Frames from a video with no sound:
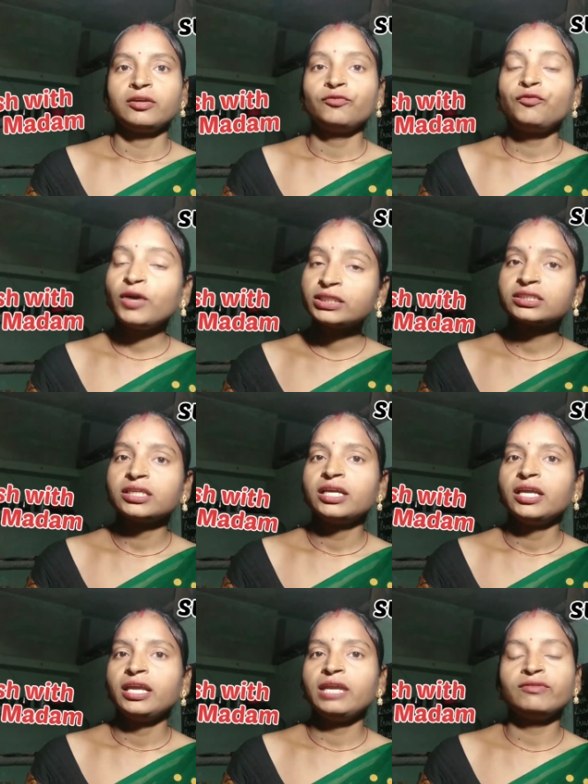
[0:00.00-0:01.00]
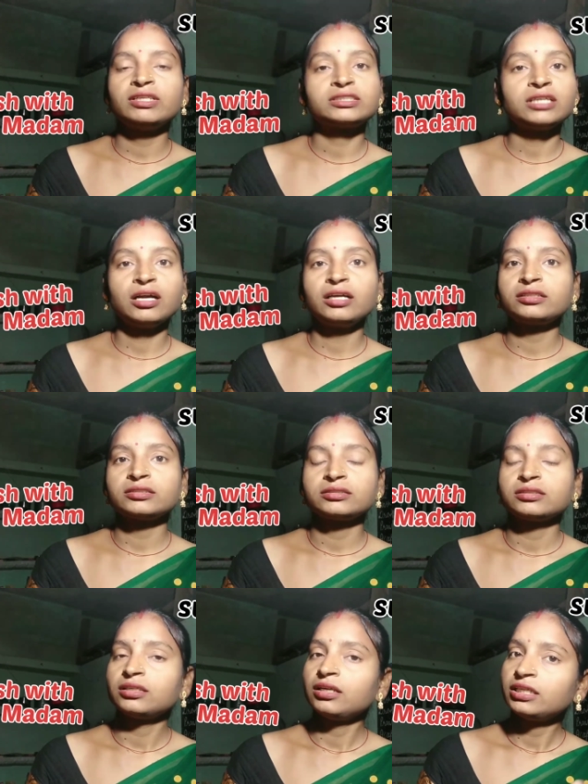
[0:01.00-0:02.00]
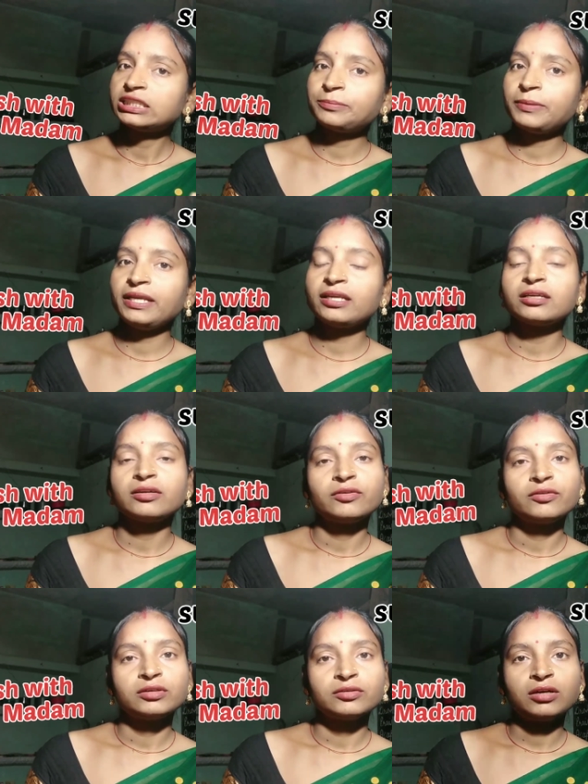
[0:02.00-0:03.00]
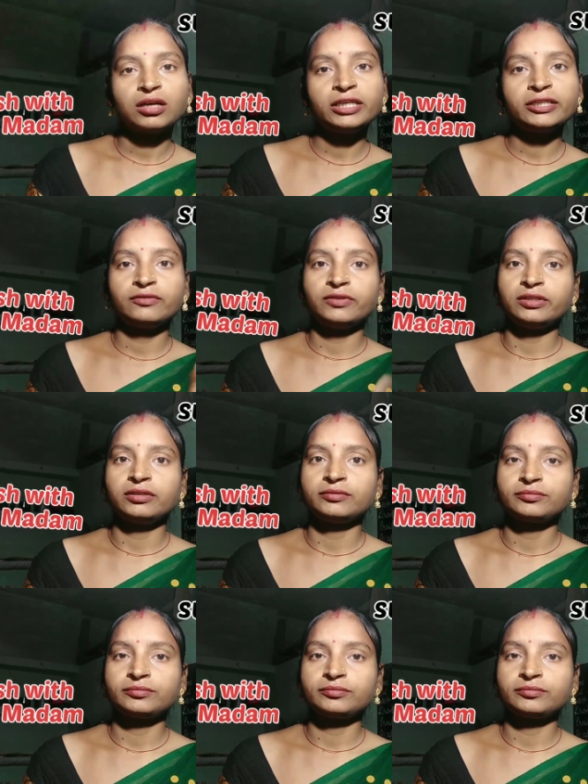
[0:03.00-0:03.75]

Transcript: First, he will start speak a little word,